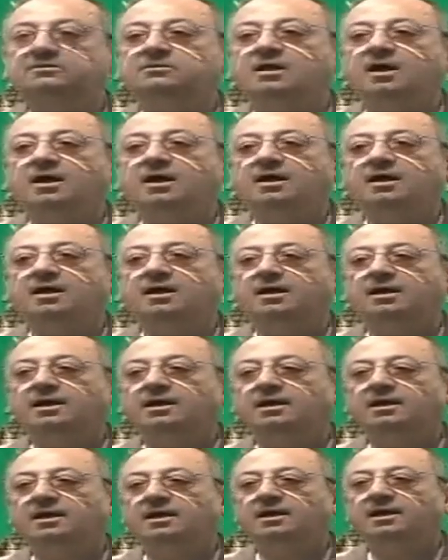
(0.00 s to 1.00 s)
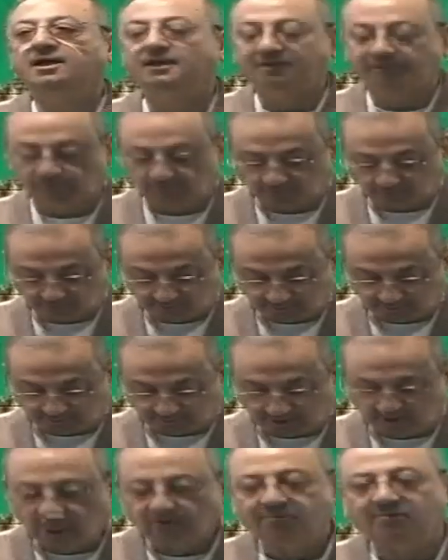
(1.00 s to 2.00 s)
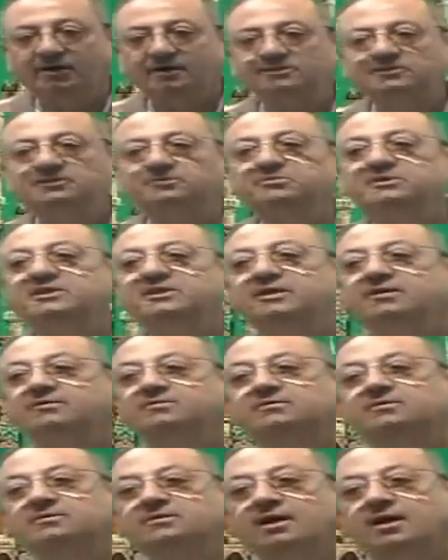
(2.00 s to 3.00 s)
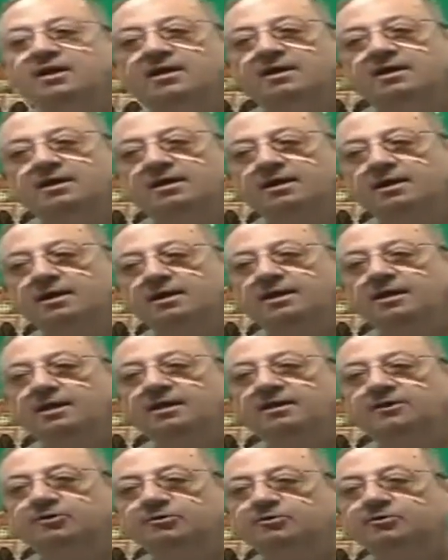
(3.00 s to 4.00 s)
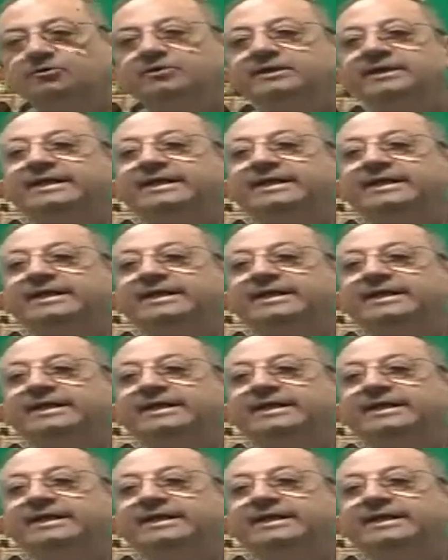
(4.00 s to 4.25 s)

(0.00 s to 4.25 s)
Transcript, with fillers: dalu. What is the meaning of dalu?